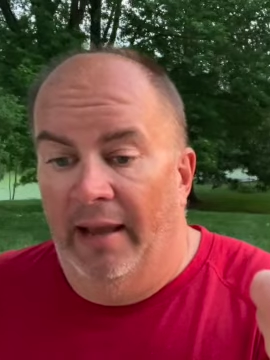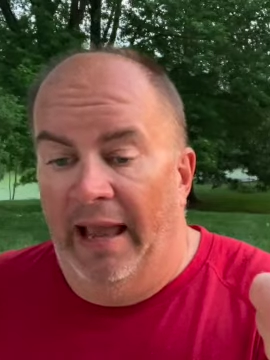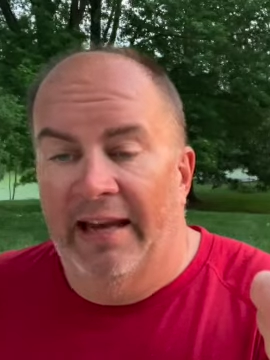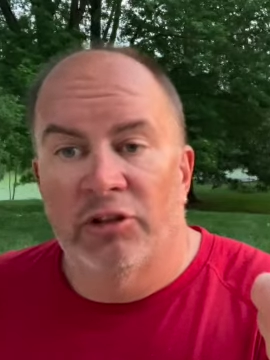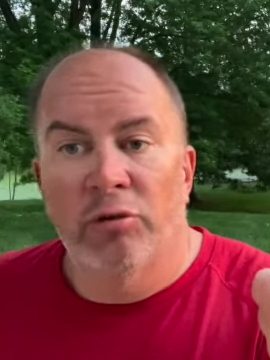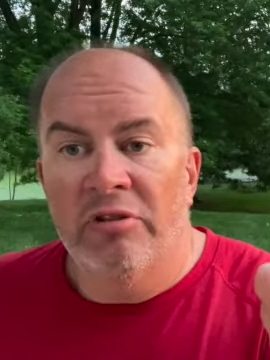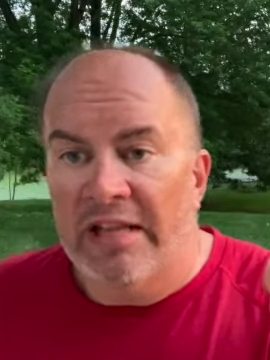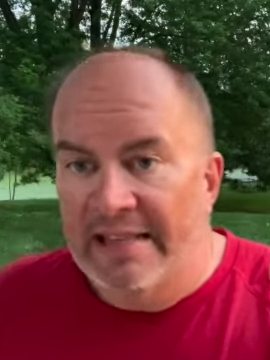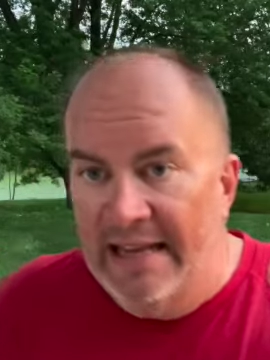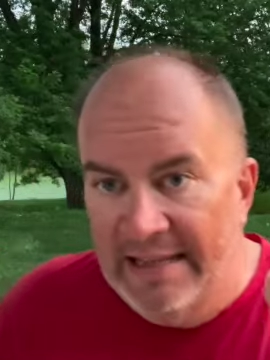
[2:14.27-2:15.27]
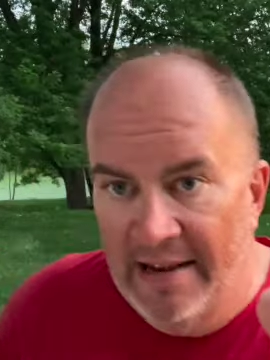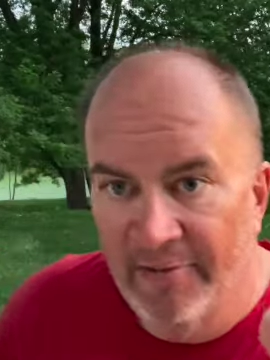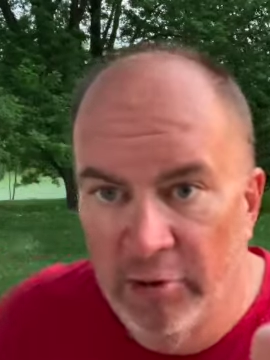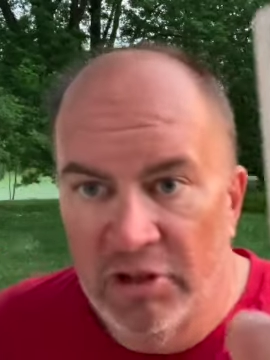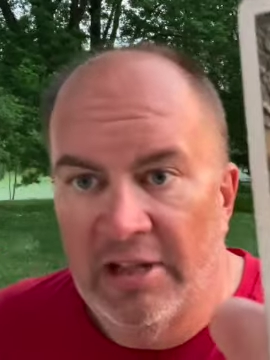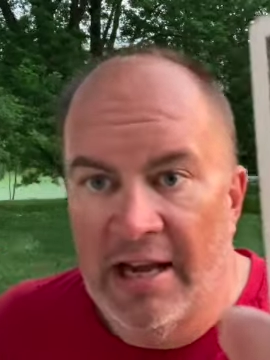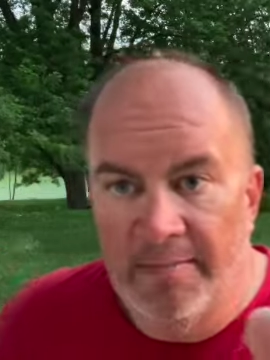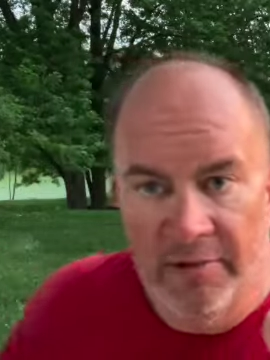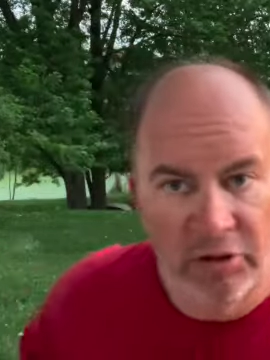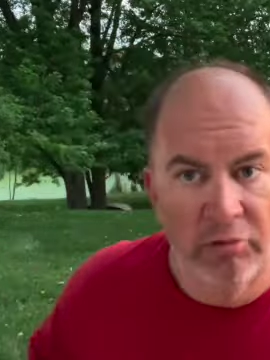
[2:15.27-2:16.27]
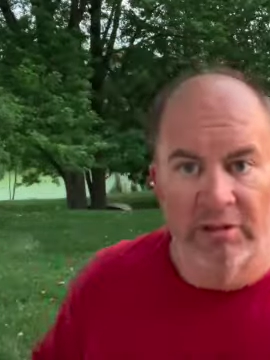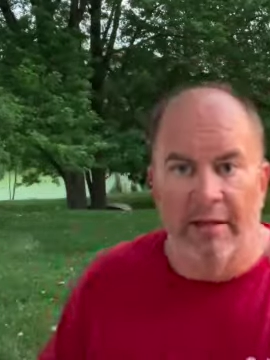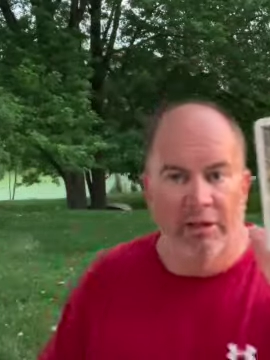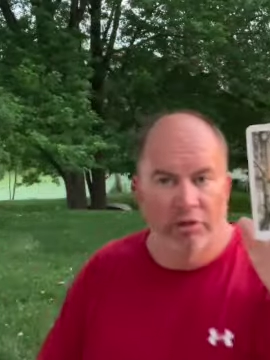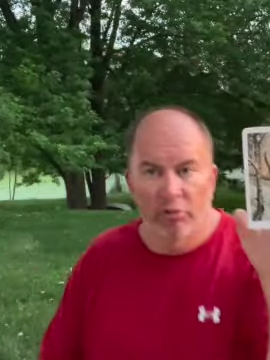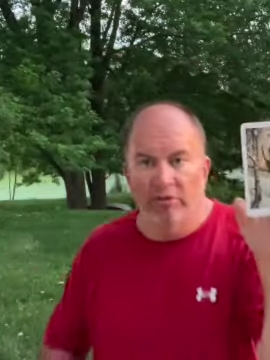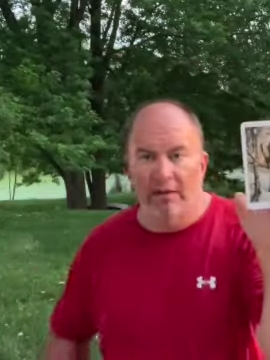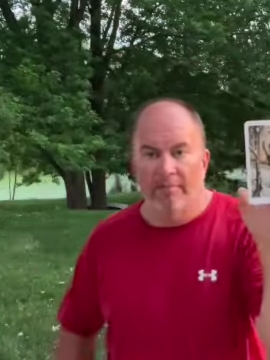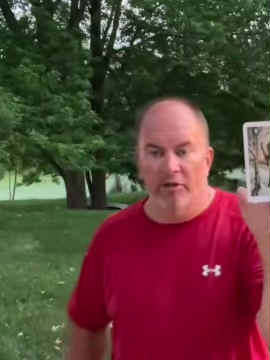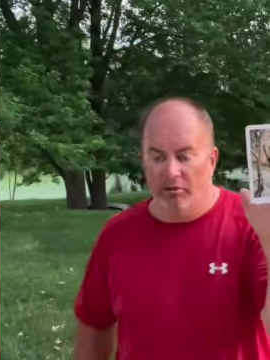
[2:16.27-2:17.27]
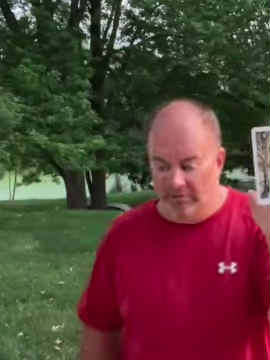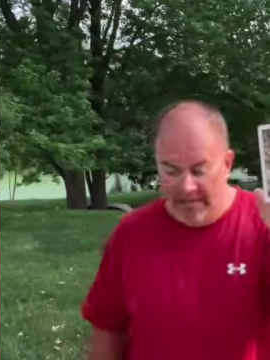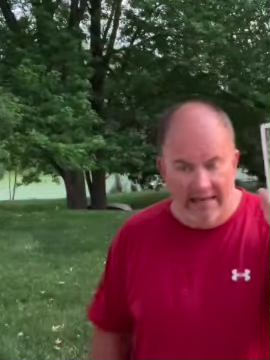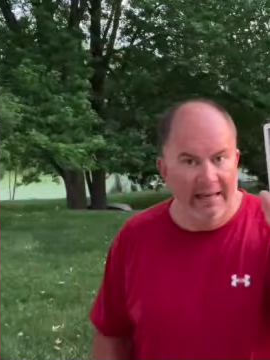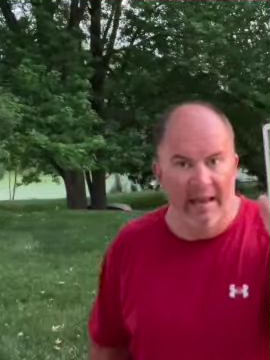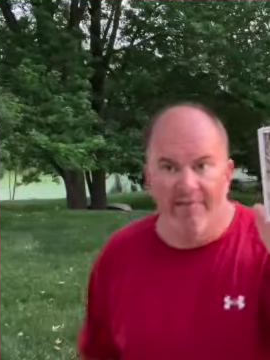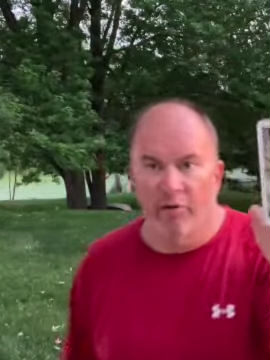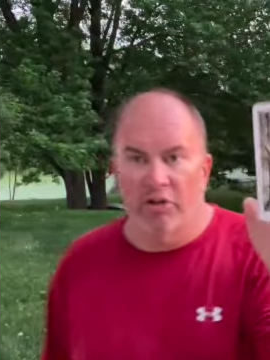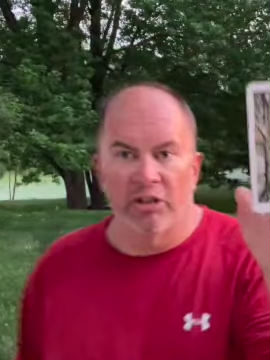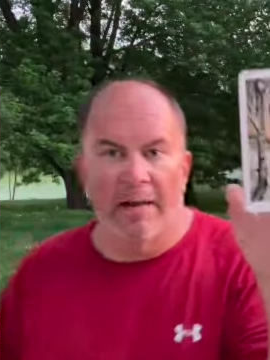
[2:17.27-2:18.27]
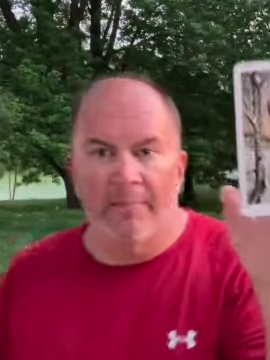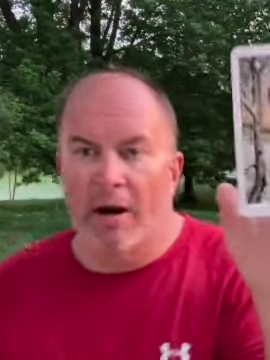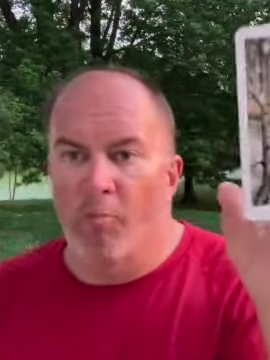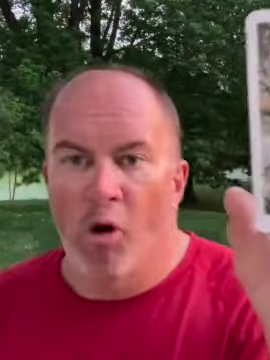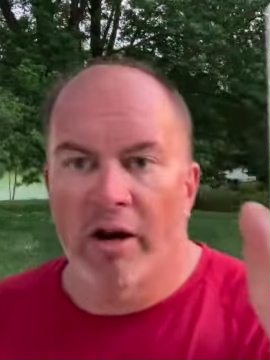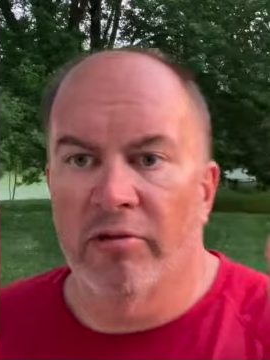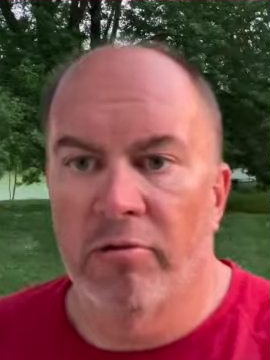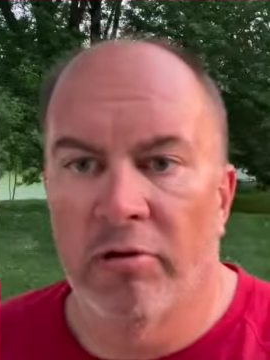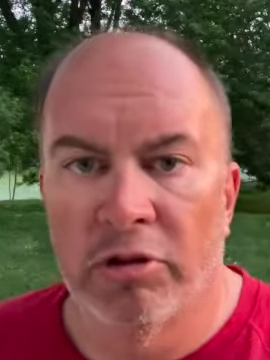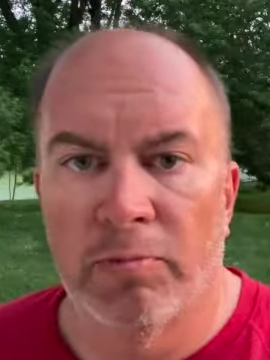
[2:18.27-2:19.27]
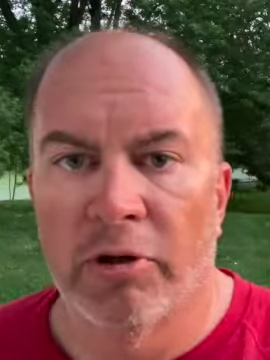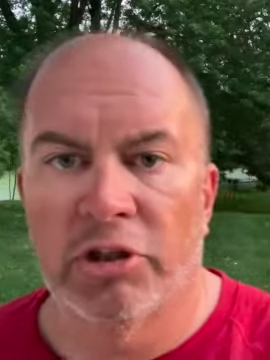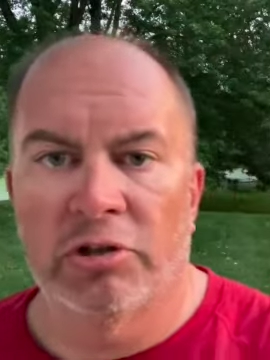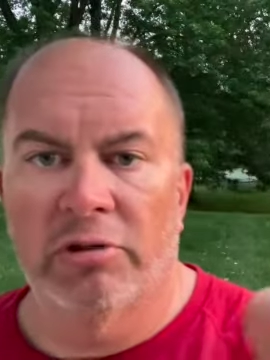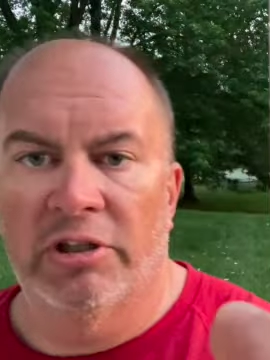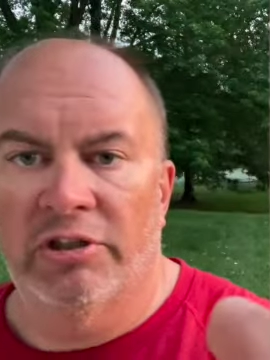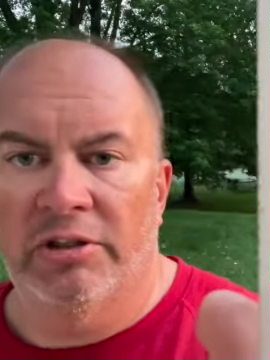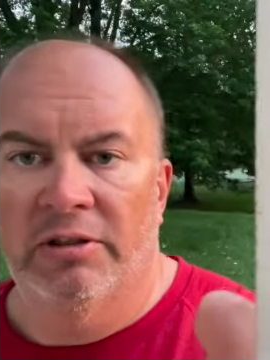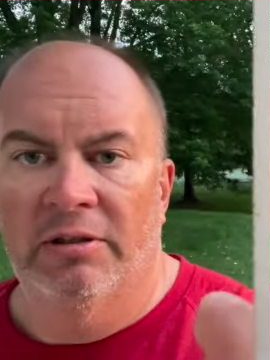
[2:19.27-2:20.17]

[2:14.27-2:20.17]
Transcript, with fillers: And as soon as I take that first step, as soon as I, as soon as I'm you know taking that first step and I'm walking through those birch trees,